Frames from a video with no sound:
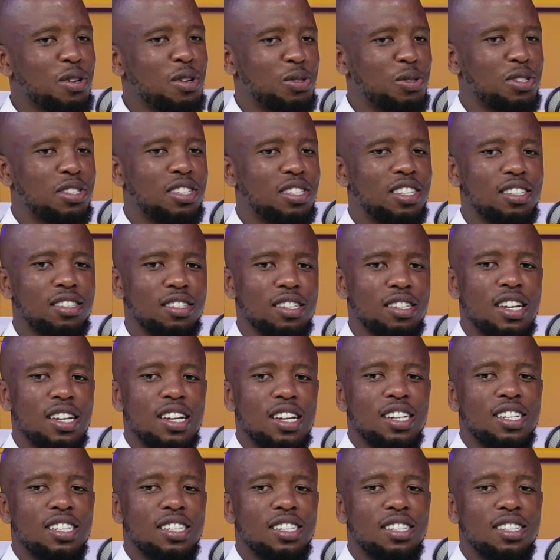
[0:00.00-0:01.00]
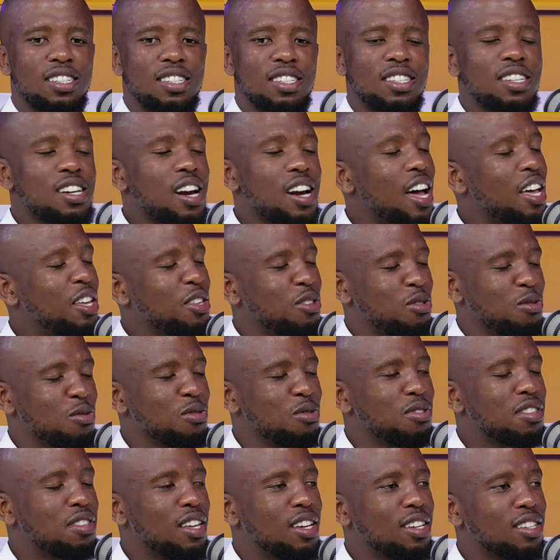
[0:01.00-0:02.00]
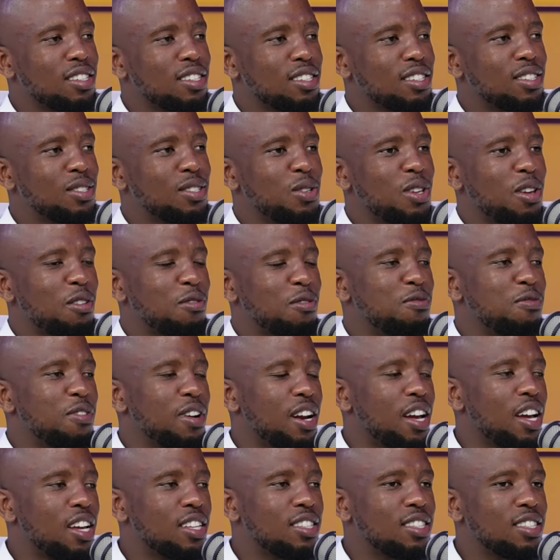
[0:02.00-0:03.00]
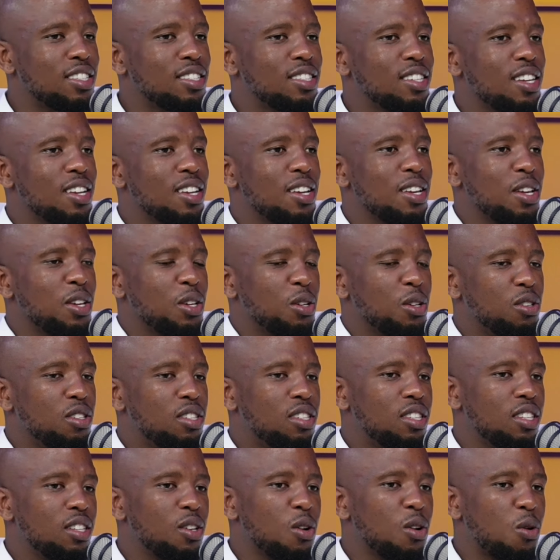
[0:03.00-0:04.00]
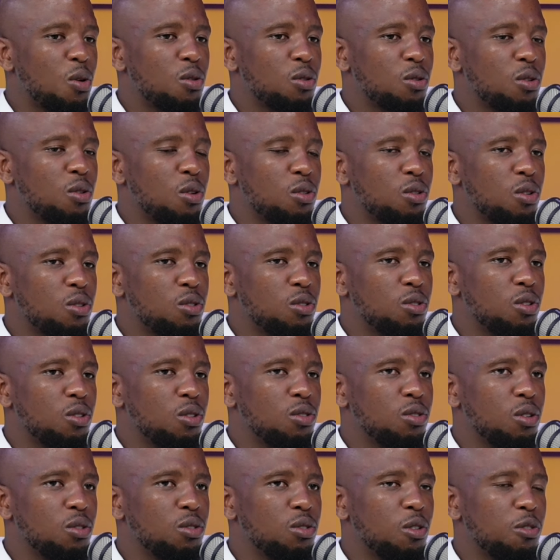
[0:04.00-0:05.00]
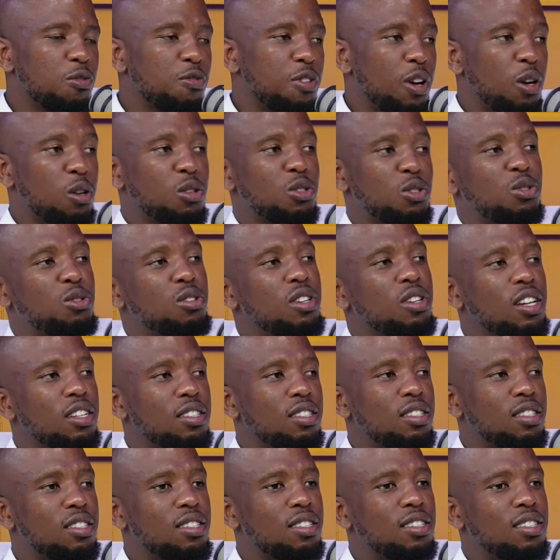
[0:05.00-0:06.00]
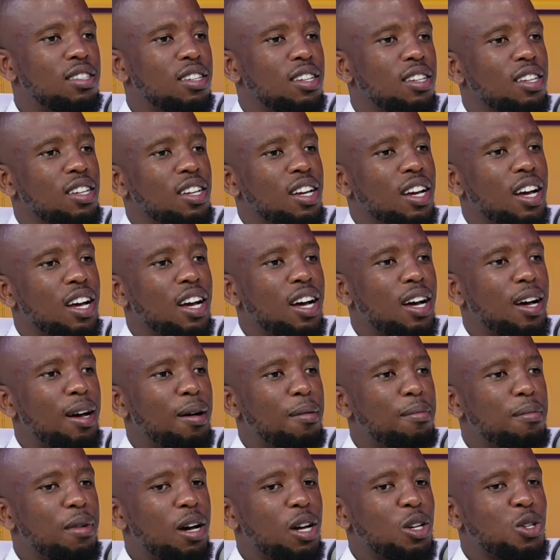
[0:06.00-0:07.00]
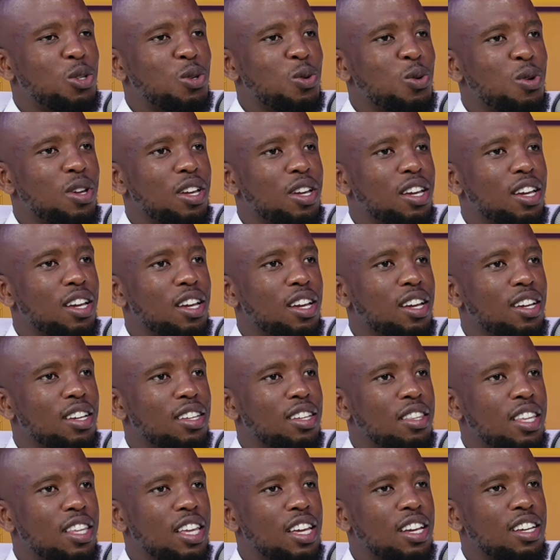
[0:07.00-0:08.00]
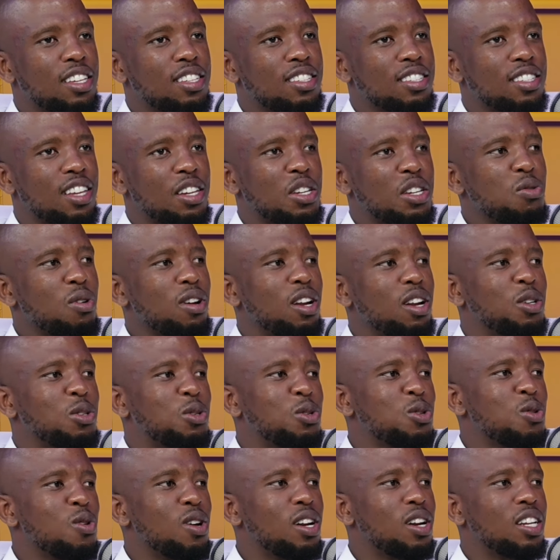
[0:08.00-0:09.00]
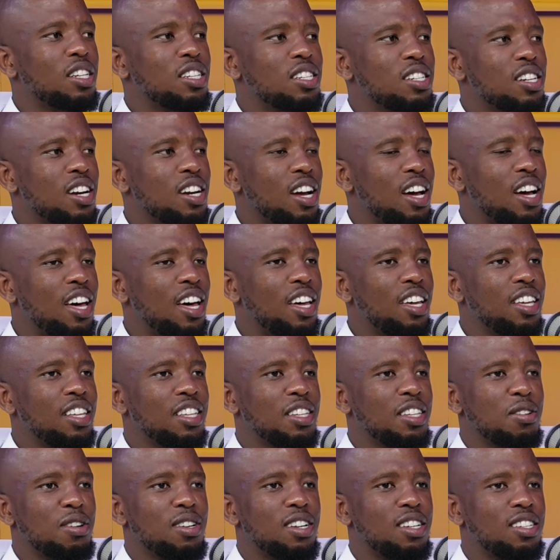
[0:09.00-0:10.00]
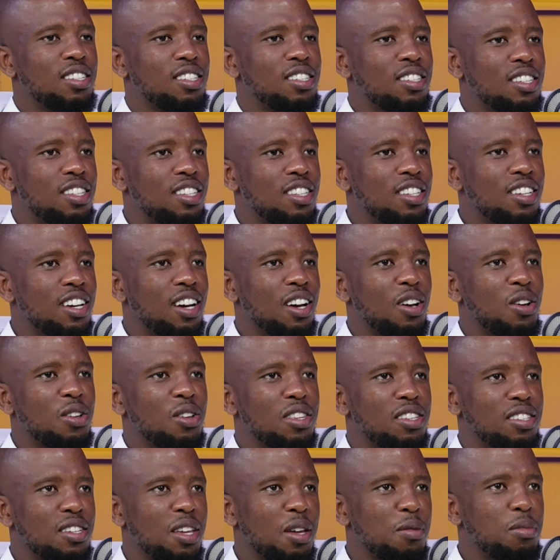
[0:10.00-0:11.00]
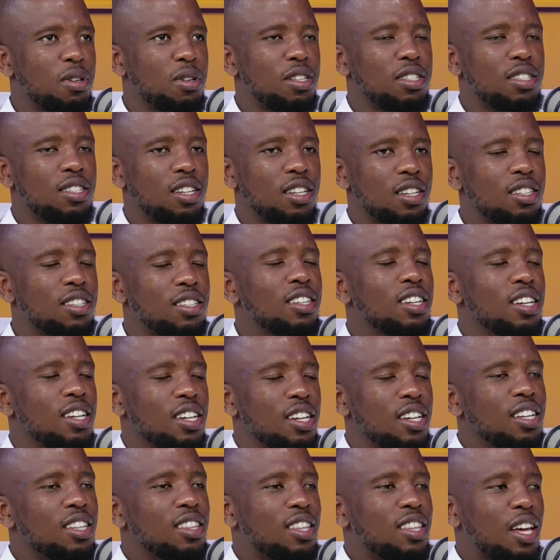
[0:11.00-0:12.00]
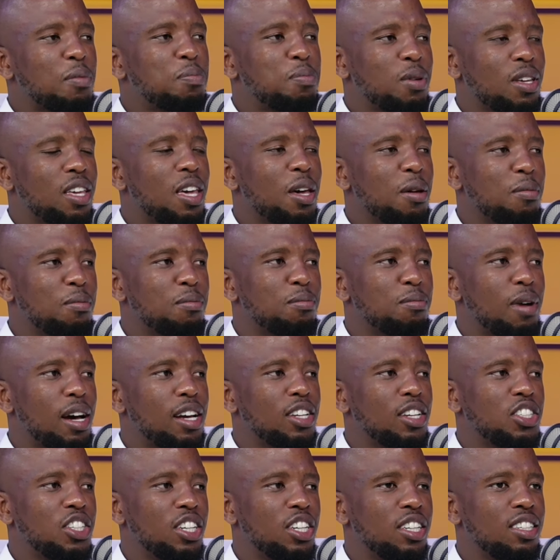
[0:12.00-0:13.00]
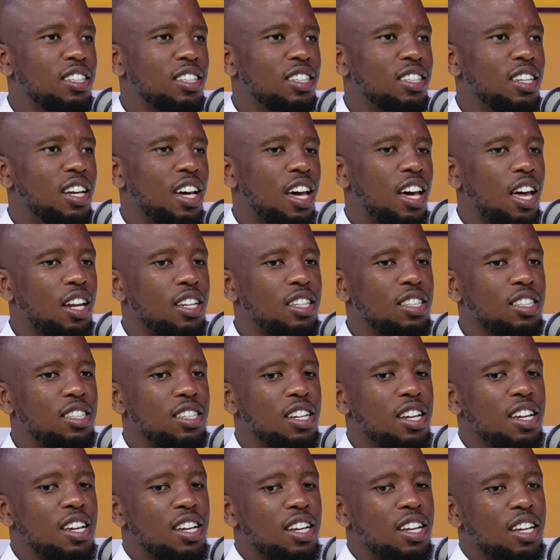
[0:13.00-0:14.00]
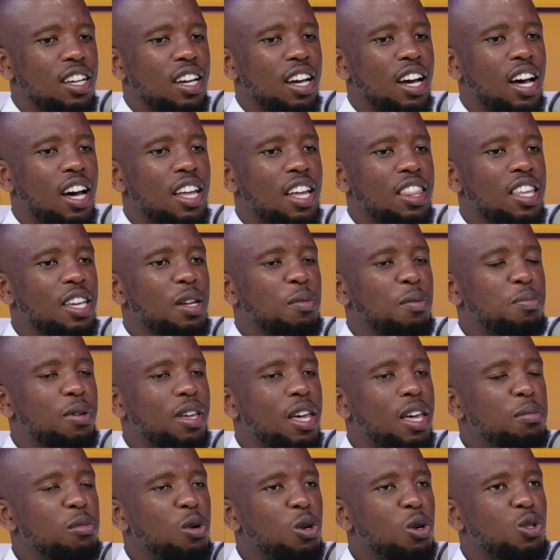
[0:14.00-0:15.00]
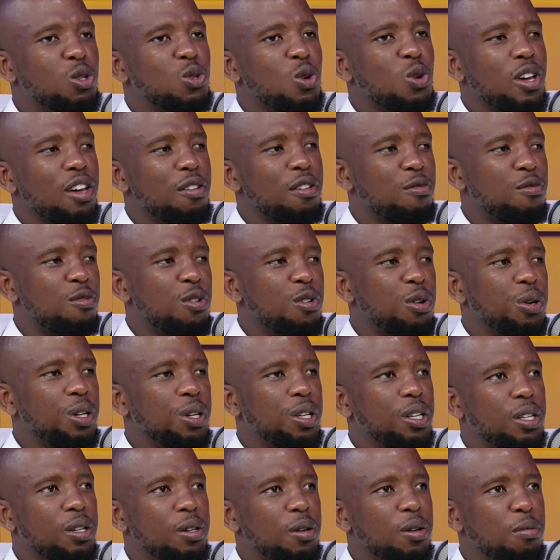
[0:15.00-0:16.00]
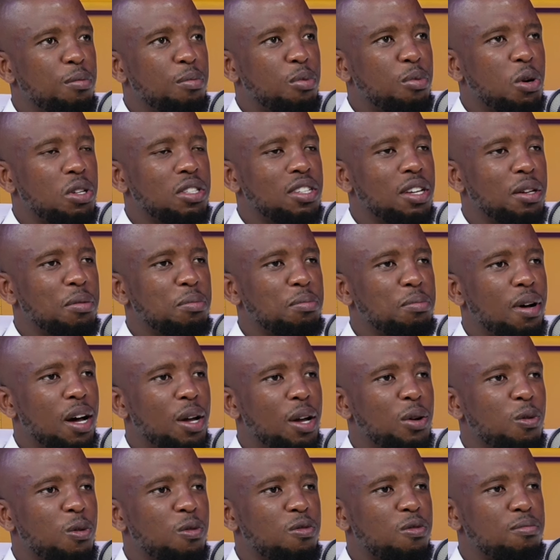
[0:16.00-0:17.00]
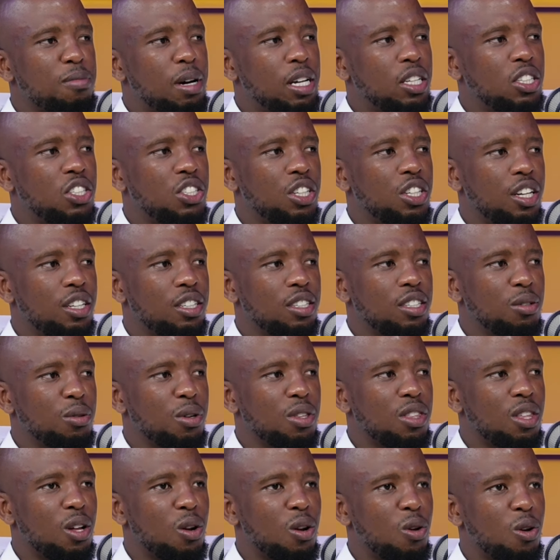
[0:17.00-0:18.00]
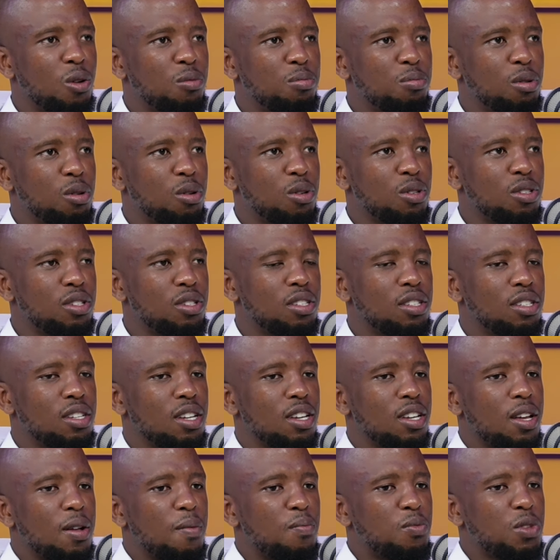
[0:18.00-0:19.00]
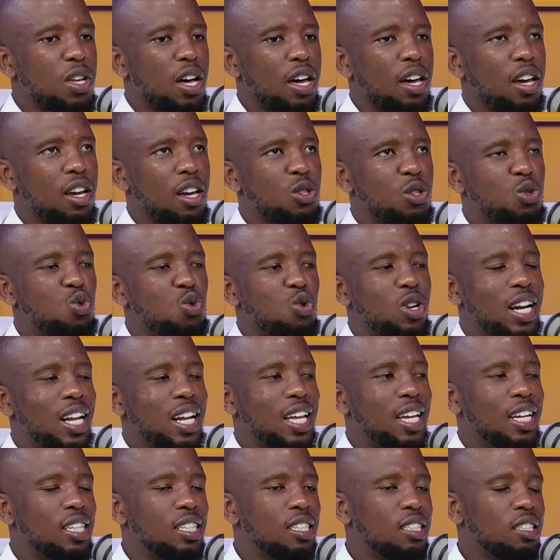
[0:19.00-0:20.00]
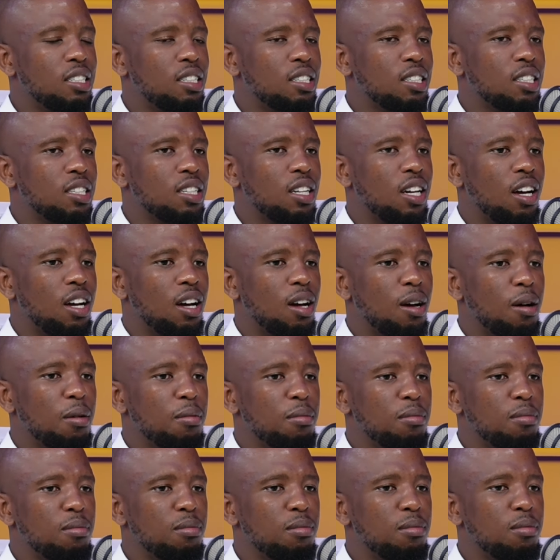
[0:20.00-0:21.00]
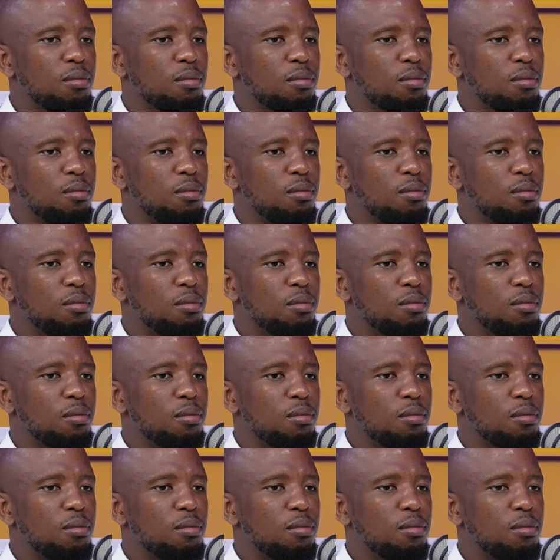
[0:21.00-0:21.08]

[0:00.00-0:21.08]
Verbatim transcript: to try new things, yeah. your friends you see your your your your, your fellow students mm. um, are doing things that you wanna do, you wanna try, you wanna see how this happens, and that became my journey, and mm-hmm. I think it became also a very important part of my journey with the Lord because I had to learn um,